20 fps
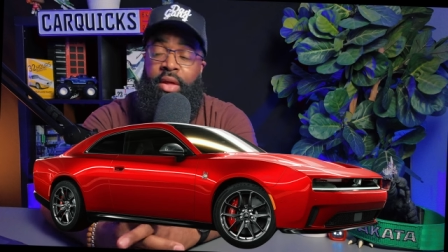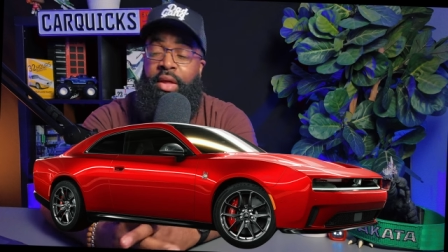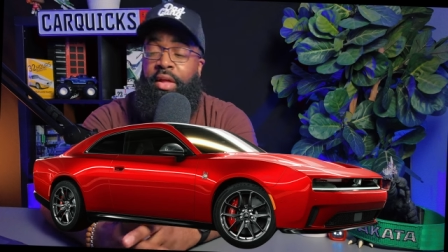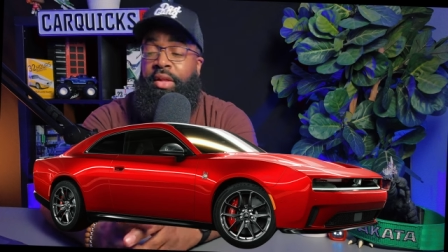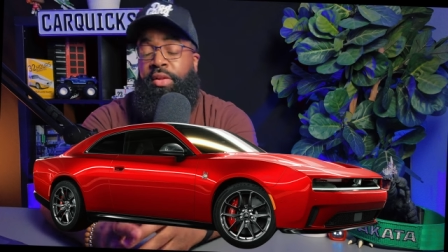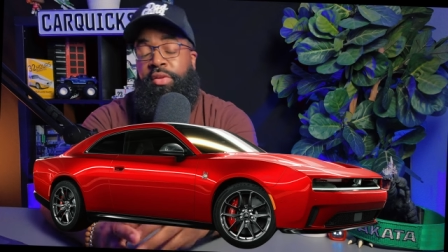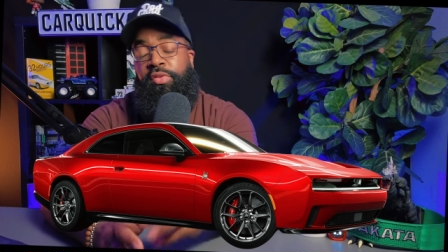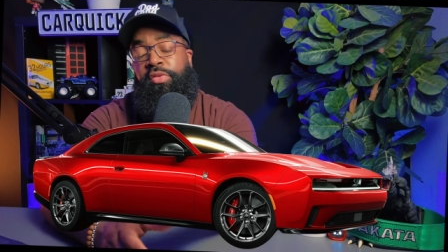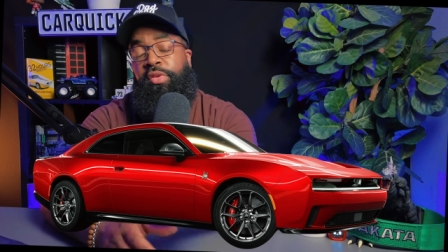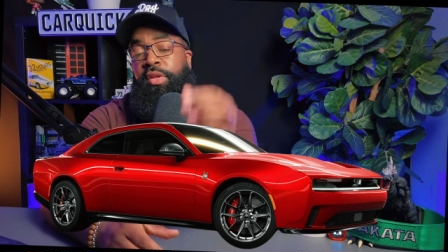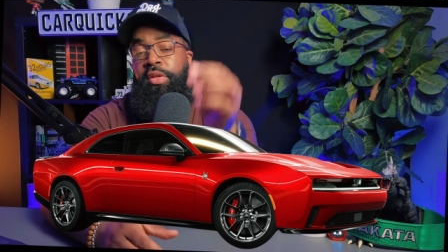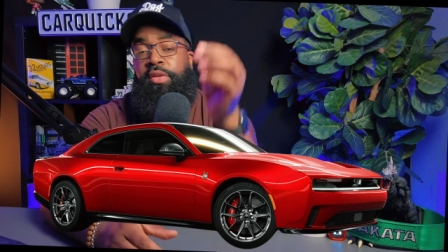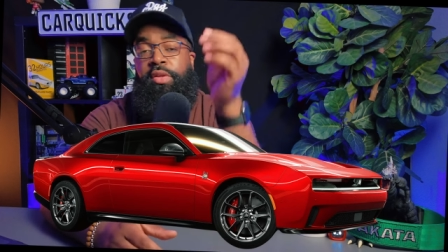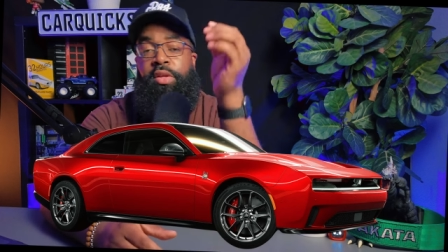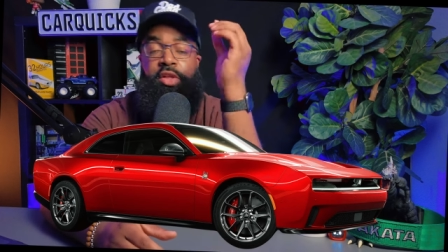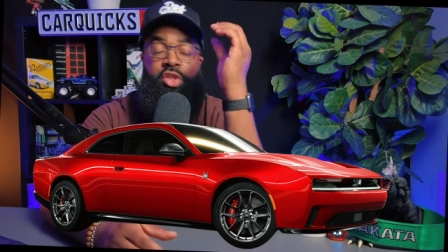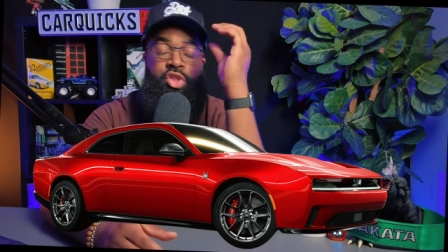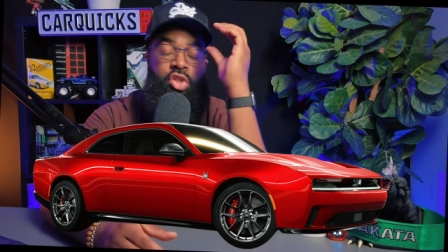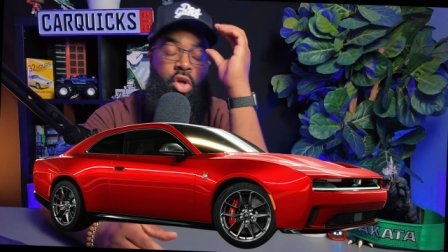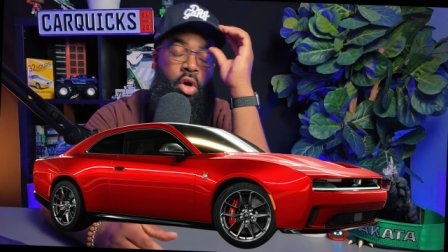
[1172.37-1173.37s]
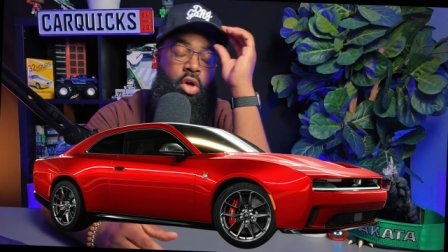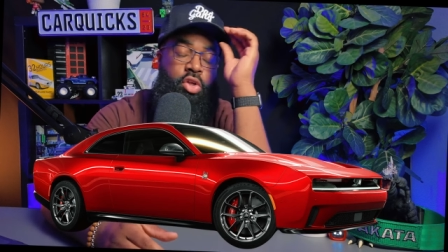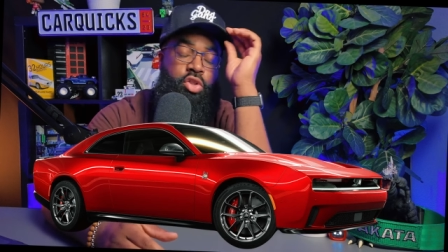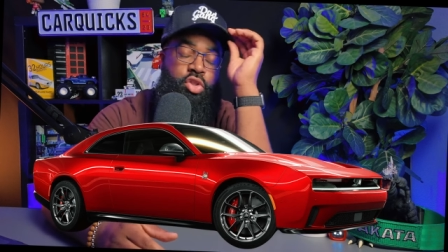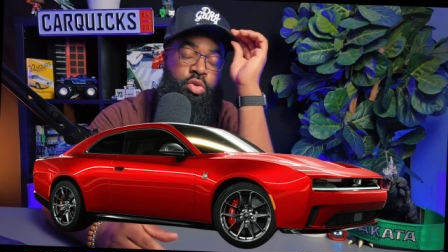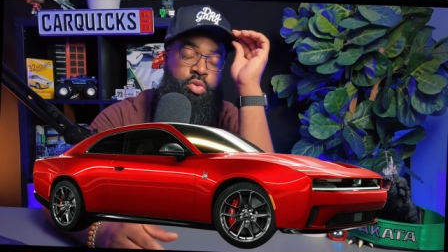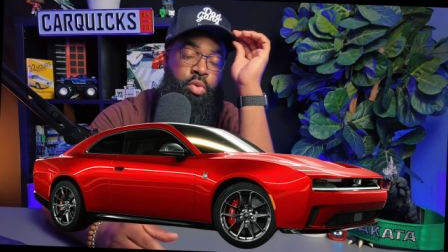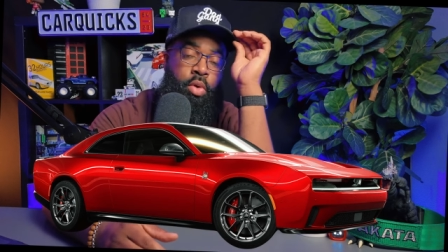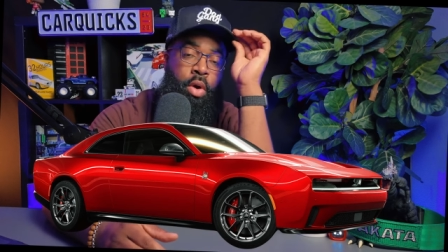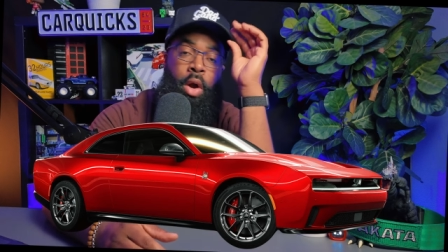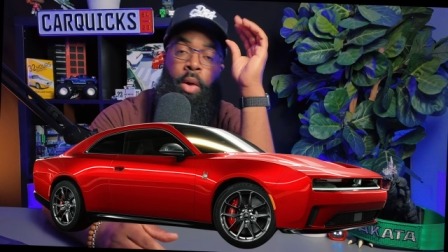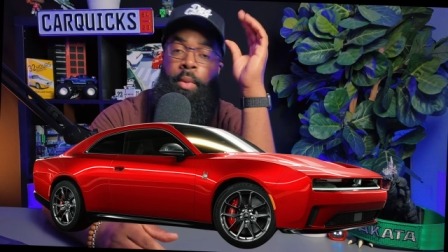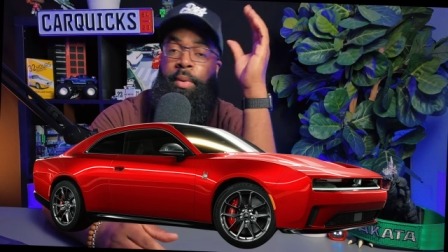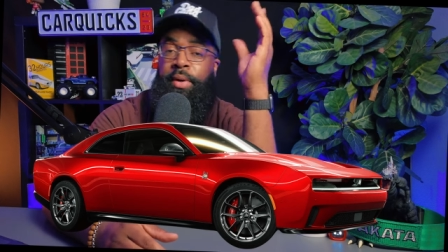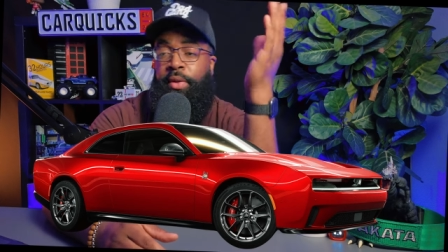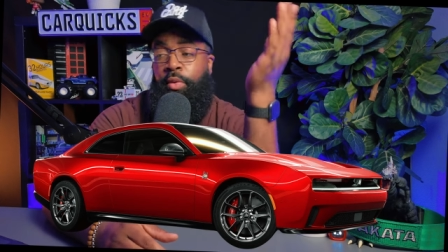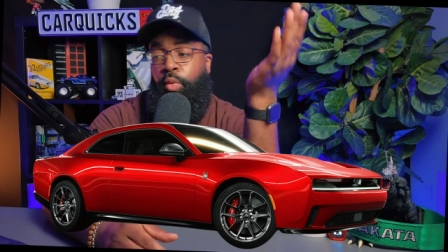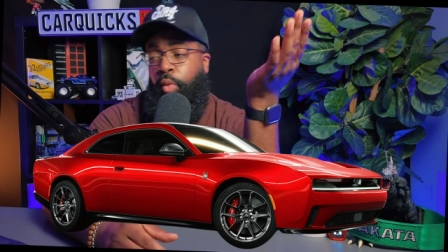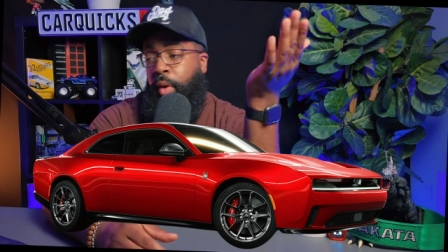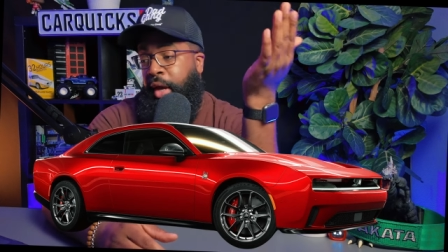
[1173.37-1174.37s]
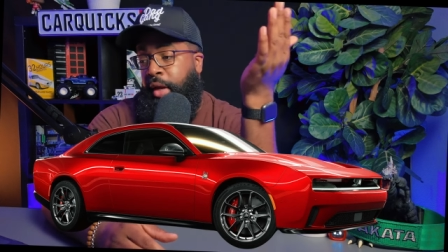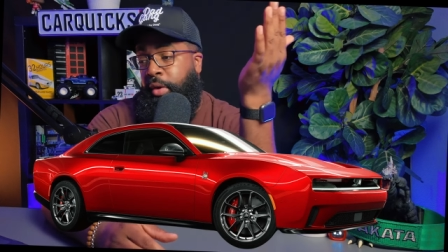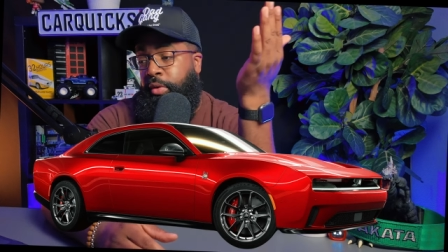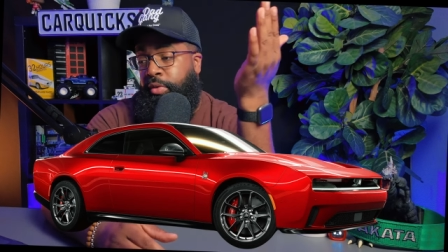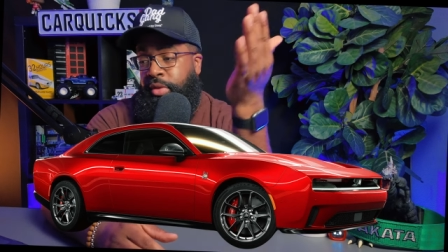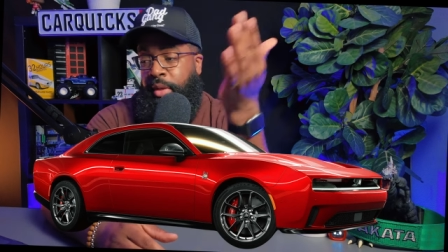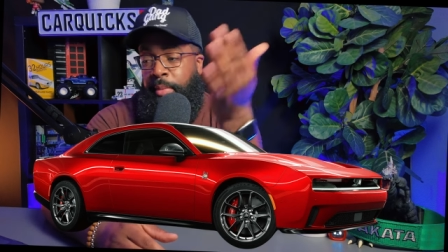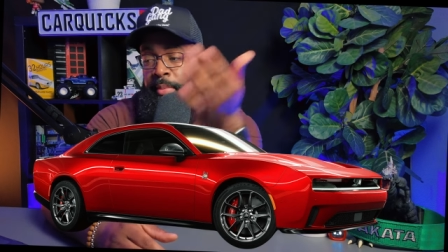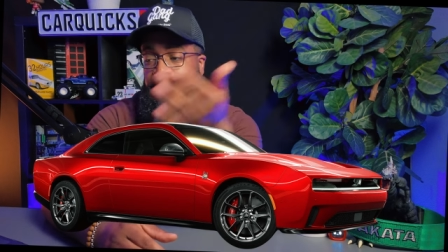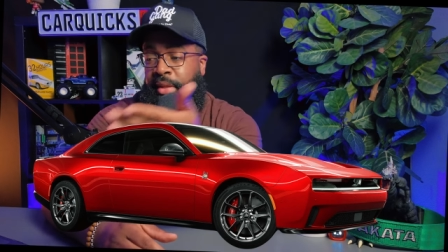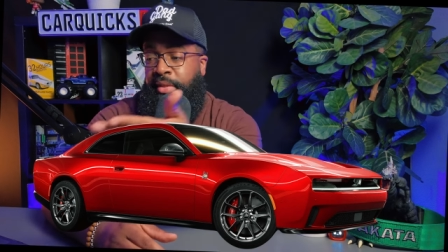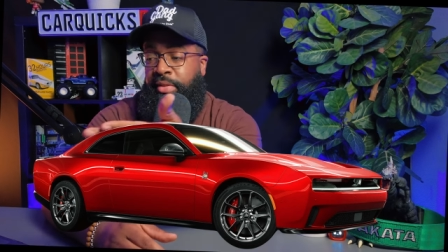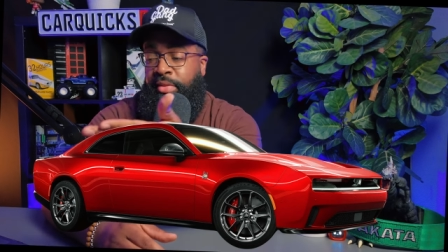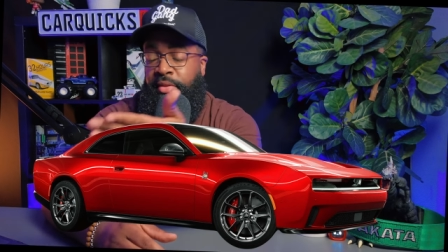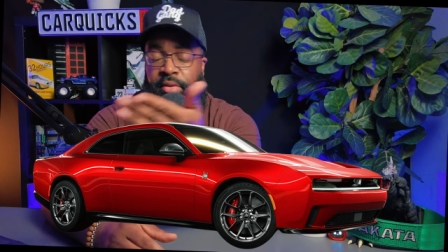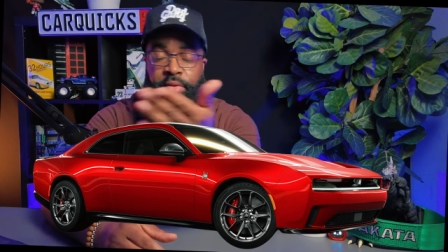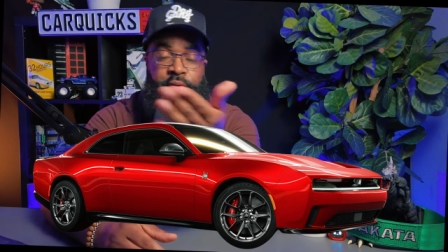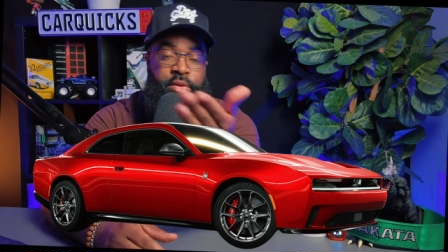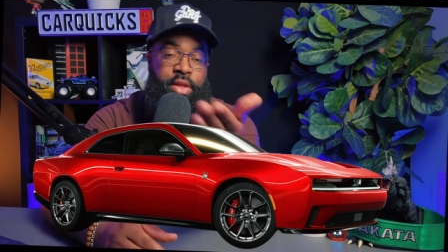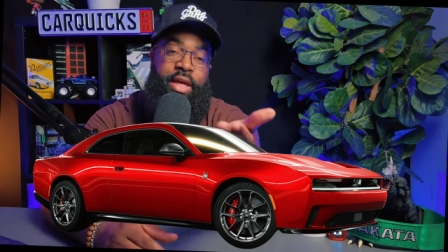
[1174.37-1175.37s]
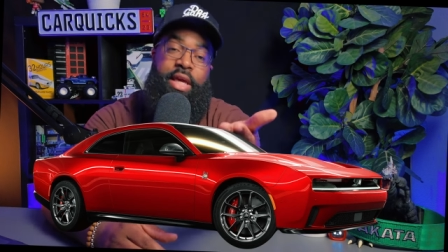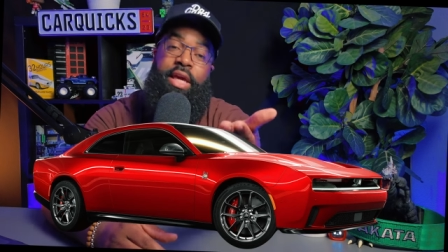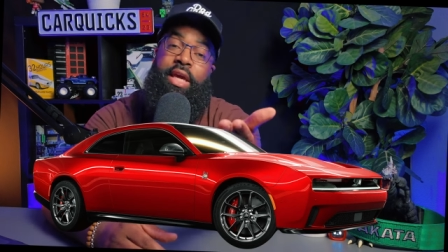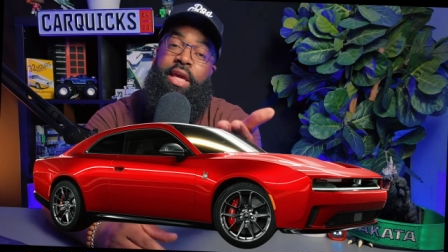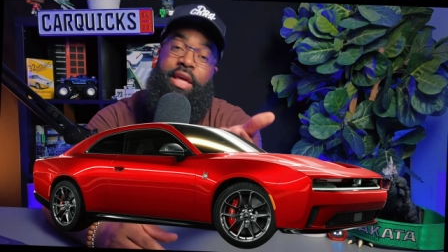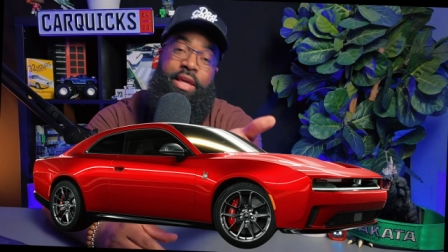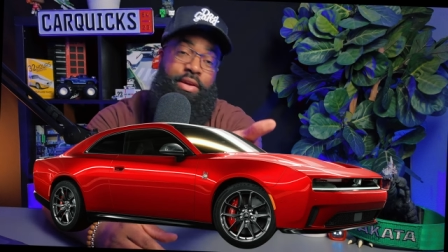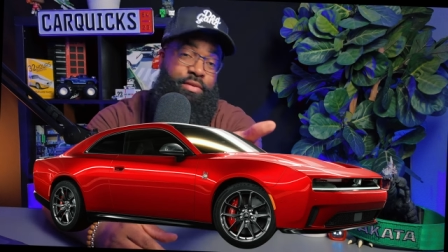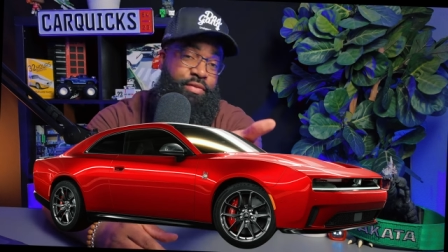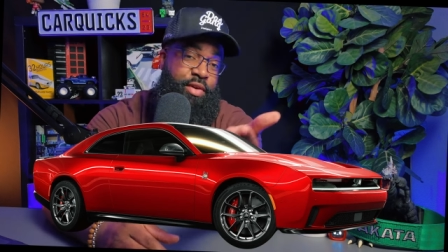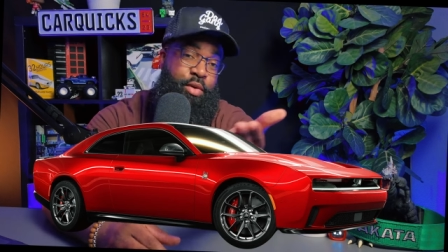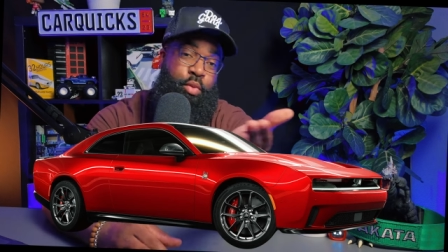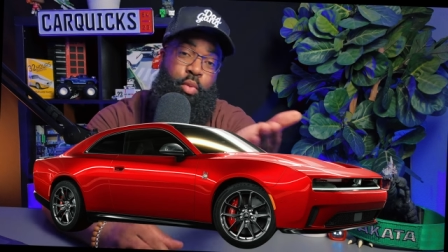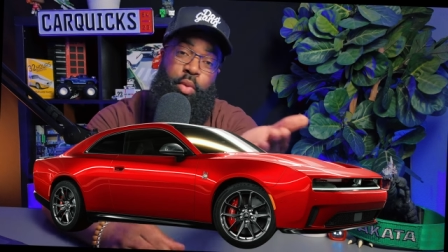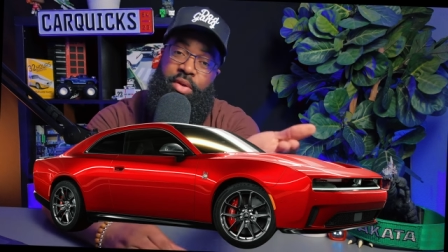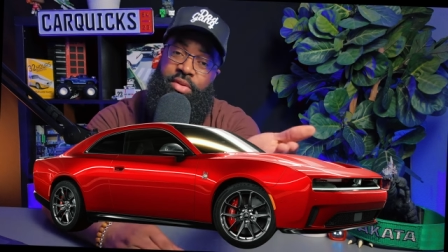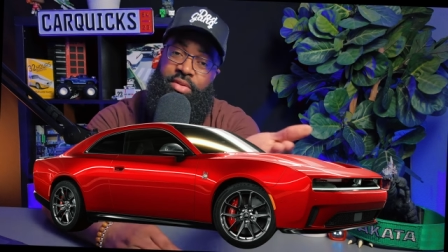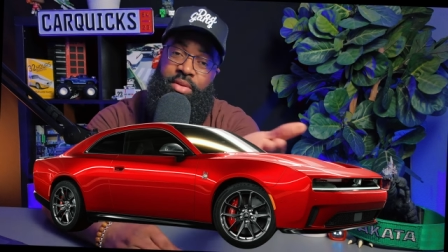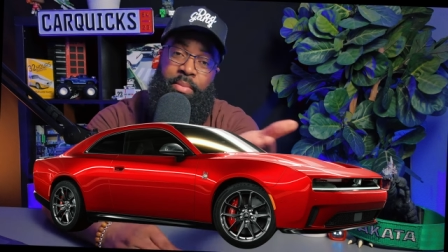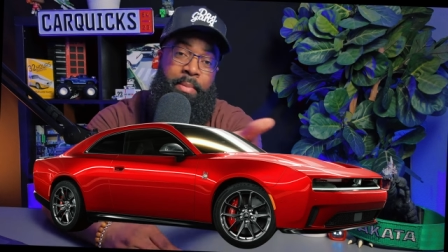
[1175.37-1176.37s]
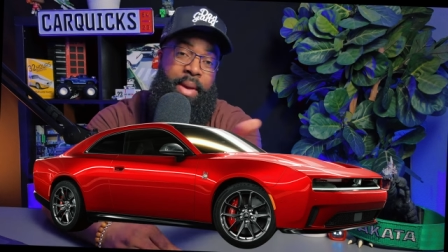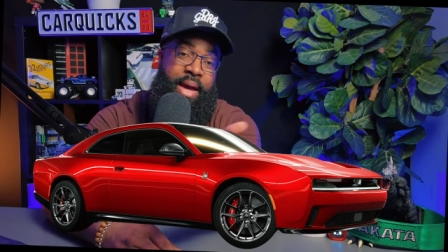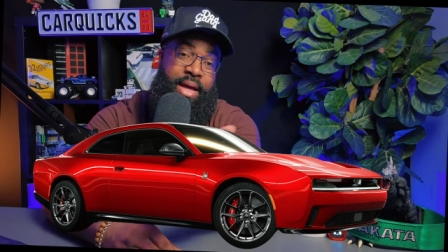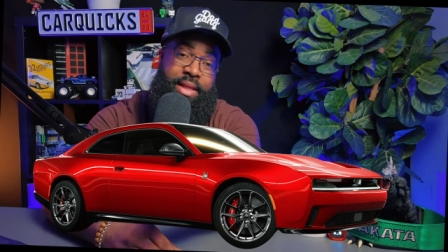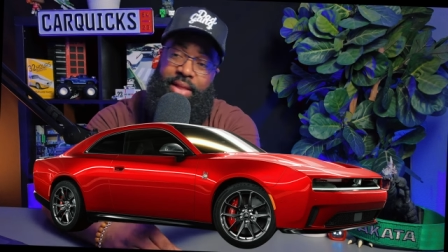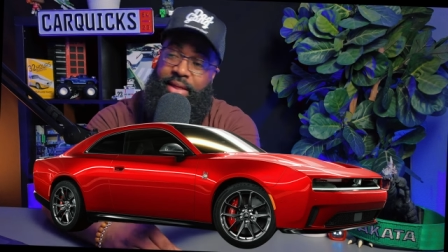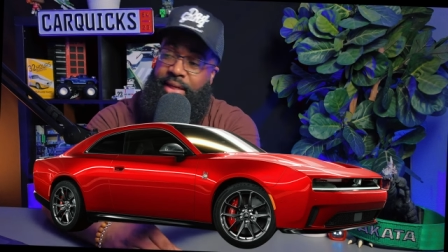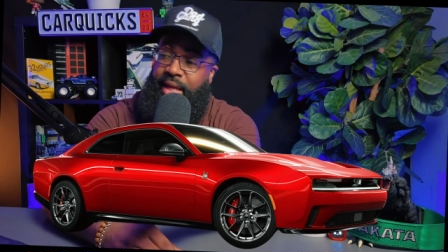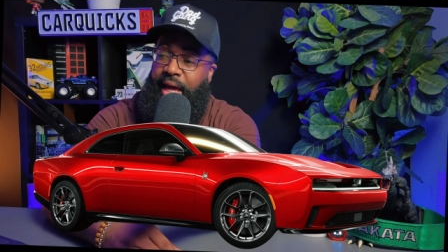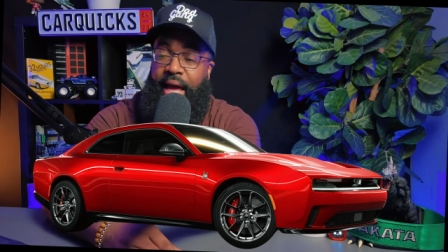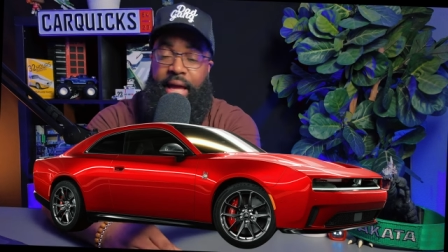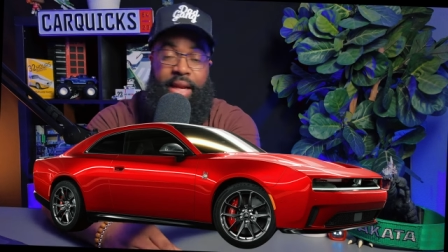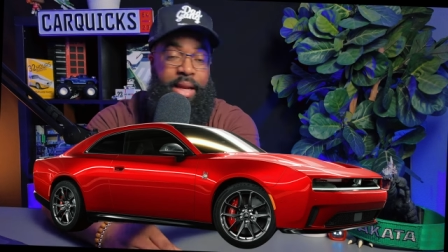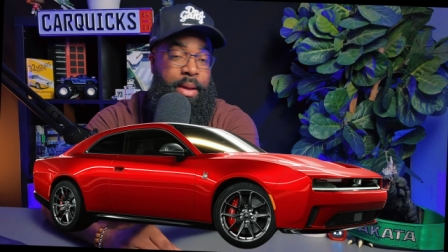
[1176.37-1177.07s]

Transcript: Listen, the Chargers were already whales. I mean, the, the E V one's the Megalodon.